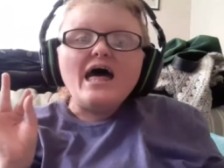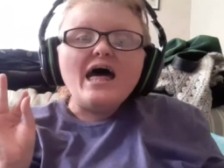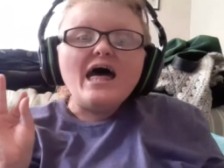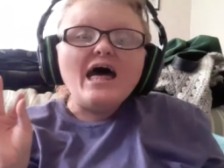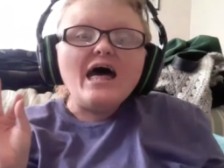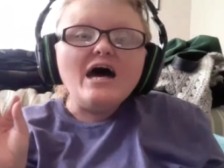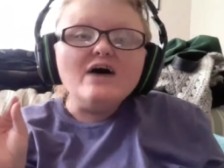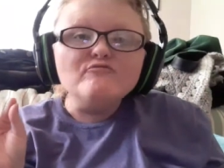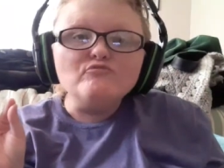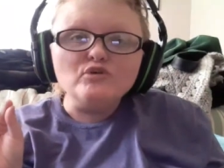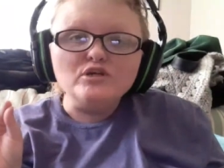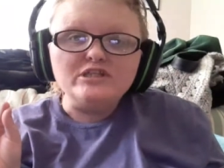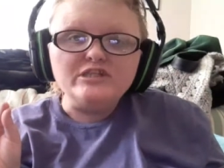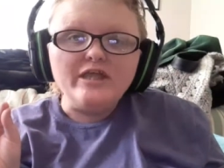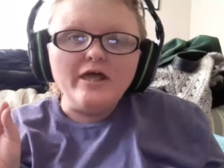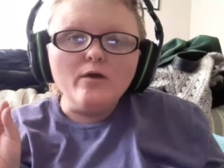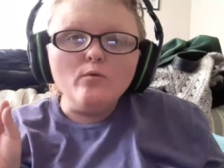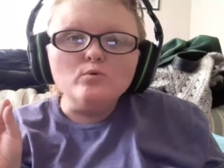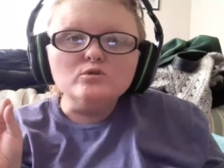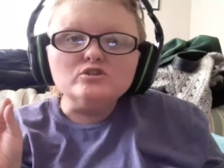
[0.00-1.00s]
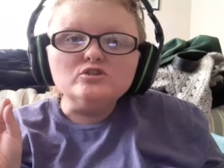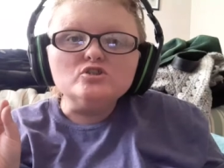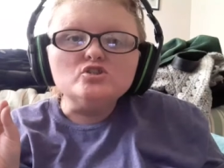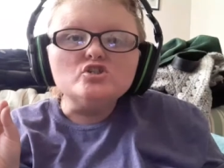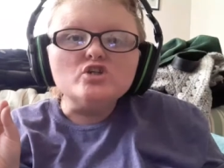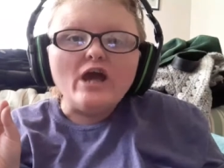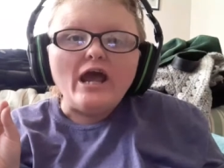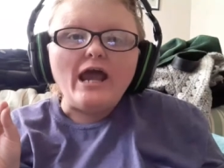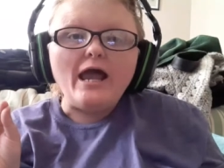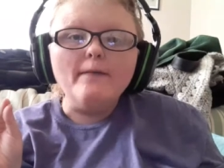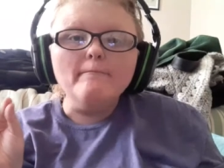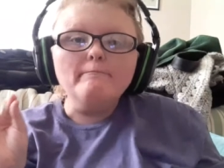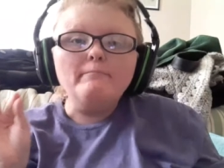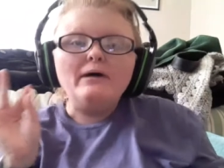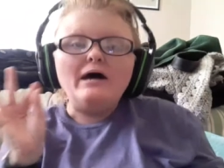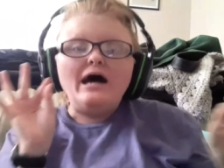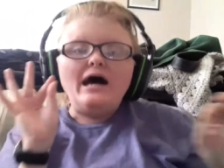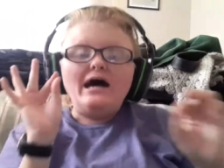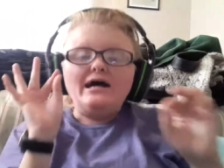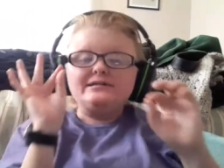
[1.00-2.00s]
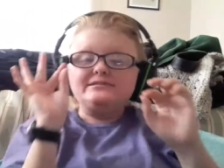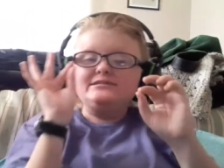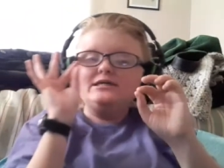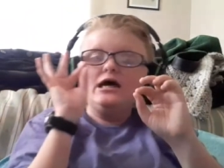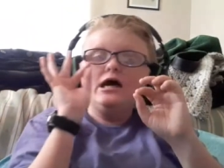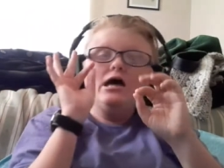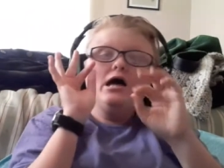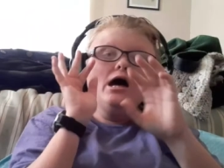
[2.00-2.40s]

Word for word: Everything was jam-packed.